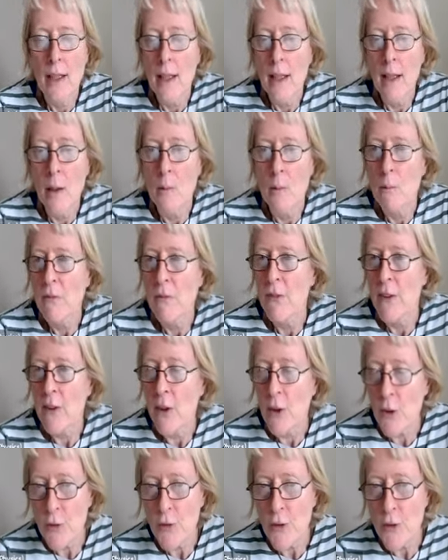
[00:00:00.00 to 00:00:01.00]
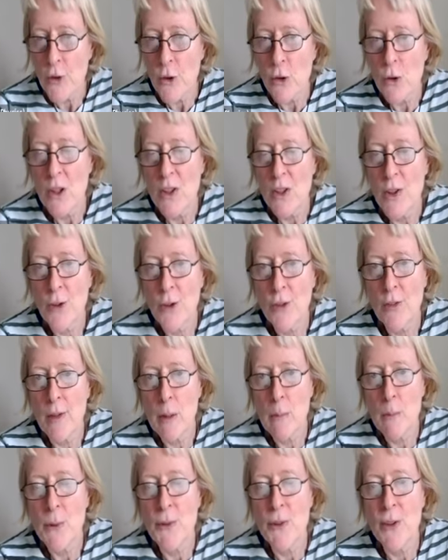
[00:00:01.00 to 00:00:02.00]
um, philosophers call this the
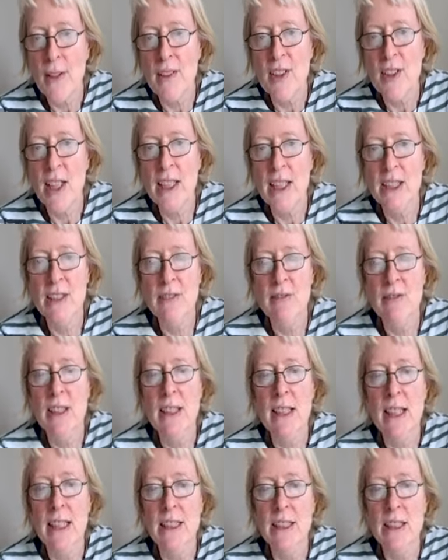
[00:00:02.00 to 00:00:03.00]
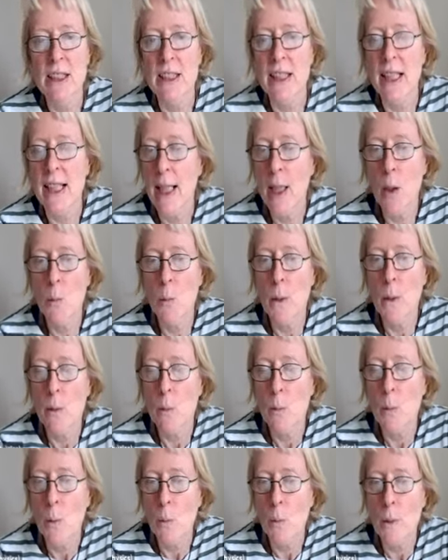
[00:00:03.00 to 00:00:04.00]
representation relation, how we,
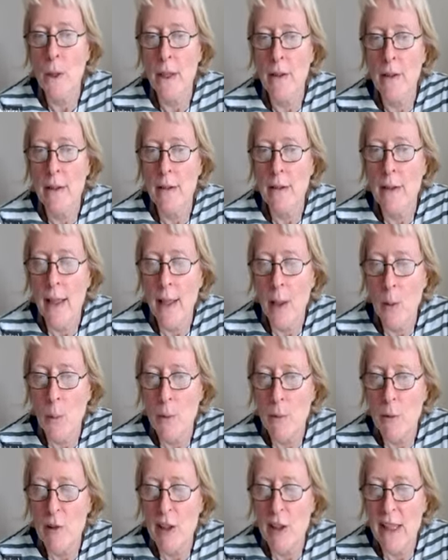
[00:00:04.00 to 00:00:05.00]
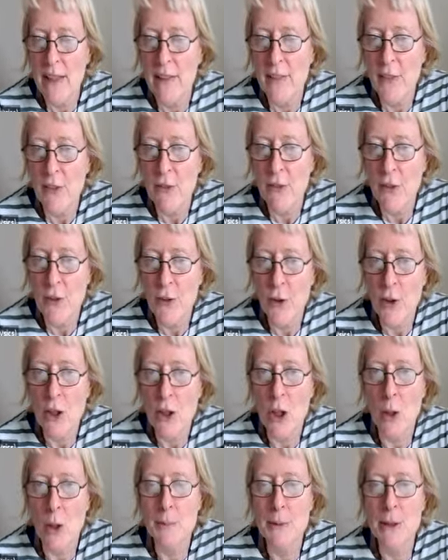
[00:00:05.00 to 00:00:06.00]
what we, how we relate the
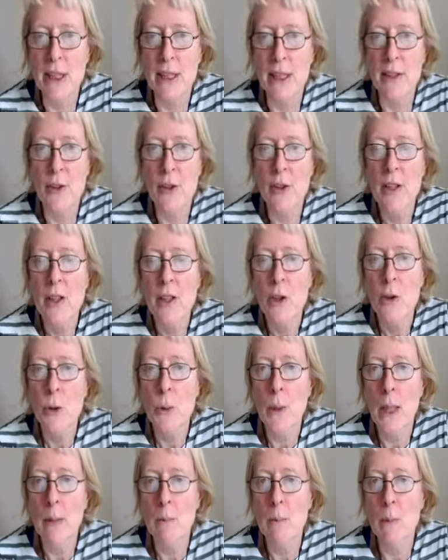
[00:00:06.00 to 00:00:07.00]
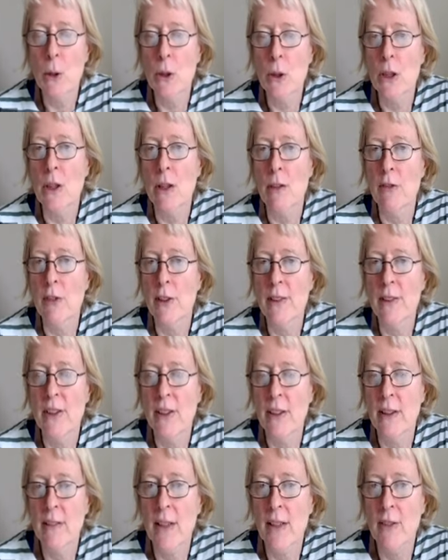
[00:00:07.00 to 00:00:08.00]
physical object to our model of it.
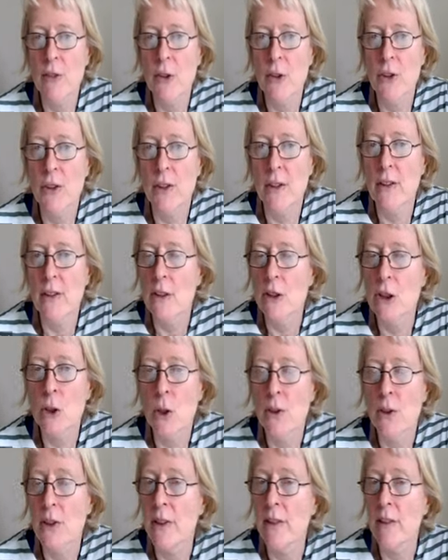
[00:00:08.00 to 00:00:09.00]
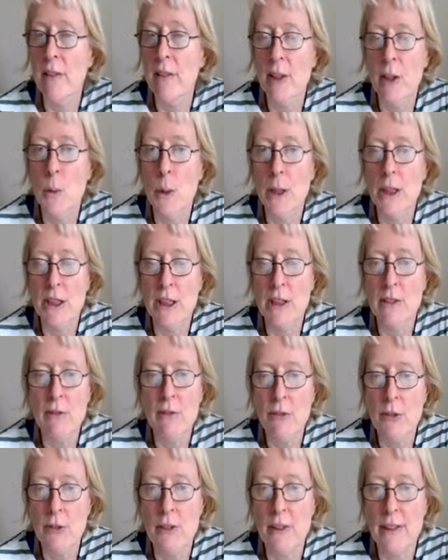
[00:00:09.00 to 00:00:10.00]
Here I've got a Schrodinger
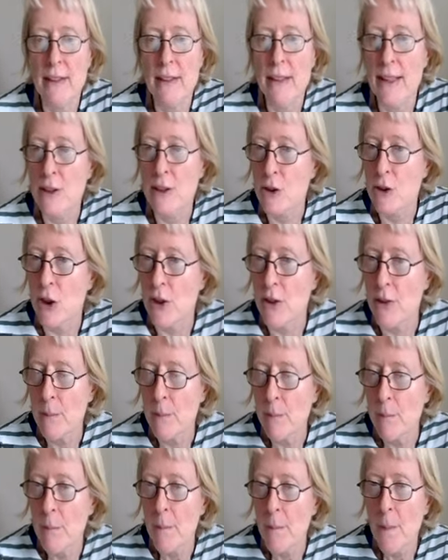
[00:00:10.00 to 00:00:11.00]
equation for an electron.